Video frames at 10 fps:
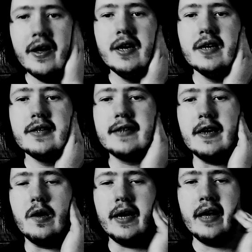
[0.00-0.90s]
So,
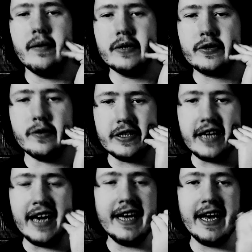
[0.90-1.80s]
it was cool to see. I
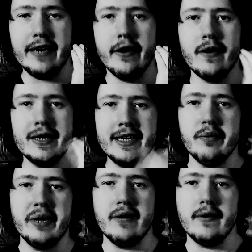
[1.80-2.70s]
had no idea
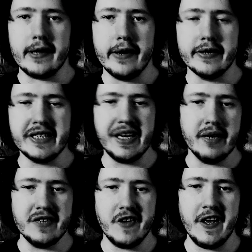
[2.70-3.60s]
Bela Lugosi was
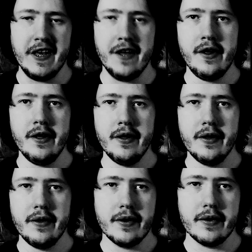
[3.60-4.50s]
in
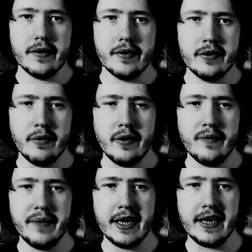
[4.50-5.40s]
the
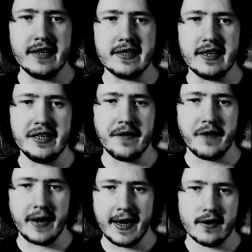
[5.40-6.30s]
Wolfman as a different
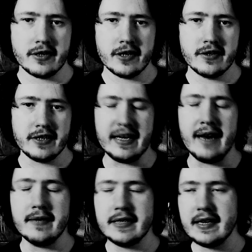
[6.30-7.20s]
character, so that was
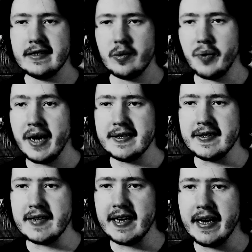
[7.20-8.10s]
a nice surprise to see.